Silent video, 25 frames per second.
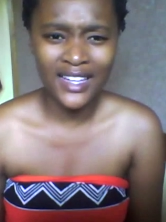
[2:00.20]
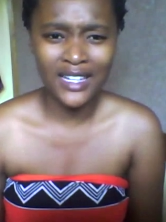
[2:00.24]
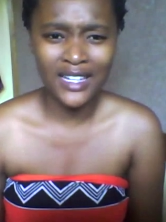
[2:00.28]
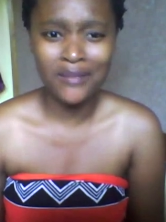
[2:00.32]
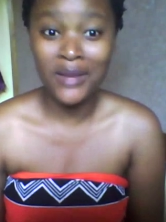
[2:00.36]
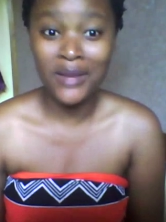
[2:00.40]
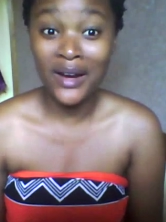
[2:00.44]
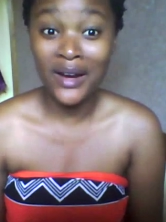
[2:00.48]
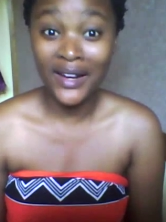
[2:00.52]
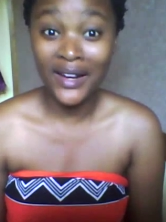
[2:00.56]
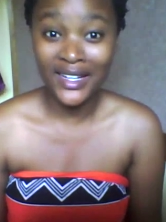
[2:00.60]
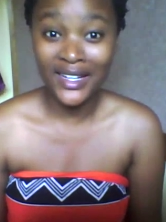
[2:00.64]
an
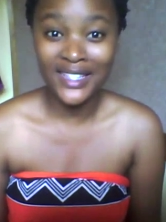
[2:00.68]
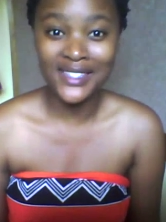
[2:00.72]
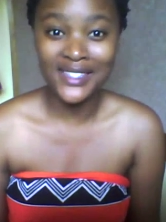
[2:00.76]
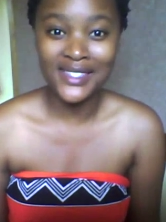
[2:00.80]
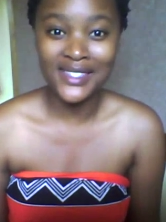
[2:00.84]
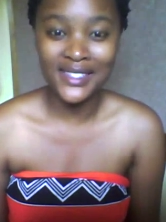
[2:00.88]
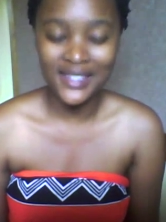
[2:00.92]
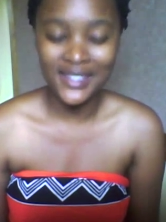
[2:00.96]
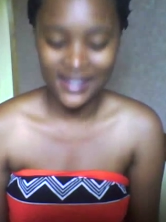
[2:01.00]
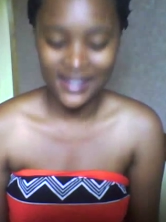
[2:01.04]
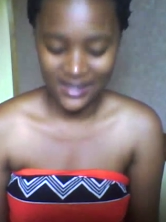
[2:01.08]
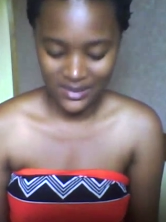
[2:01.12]
American
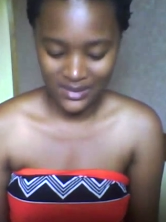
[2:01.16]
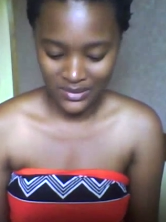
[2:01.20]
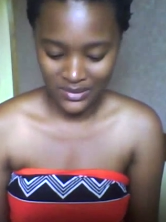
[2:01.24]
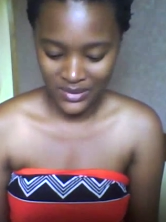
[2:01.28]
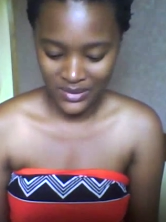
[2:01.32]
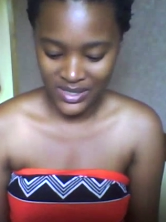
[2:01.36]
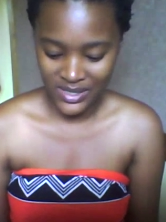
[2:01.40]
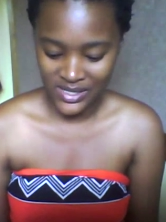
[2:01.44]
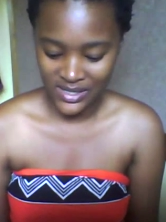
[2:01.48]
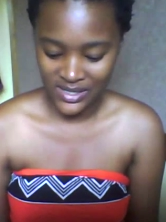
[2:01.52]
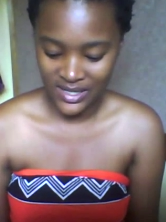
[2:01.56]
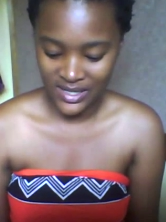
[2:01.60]
citizen
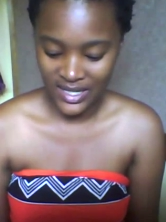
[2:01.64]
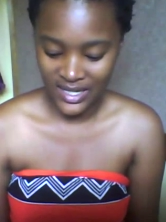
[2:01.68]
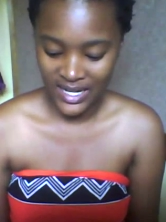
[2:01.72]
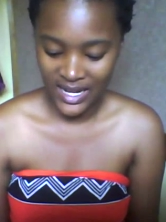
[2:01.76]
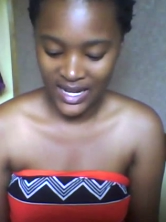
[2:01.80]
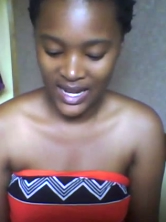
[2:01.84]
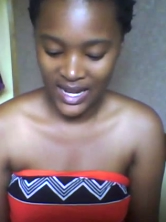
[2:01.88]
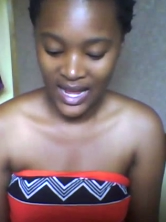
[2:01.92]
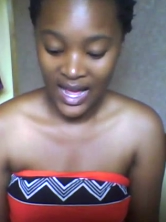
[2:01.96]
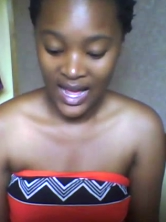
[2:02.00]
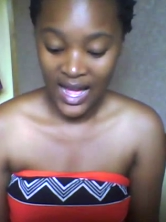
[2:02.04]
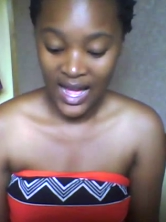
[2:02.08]

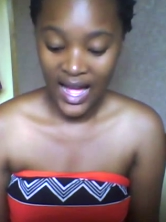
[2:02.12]
originally.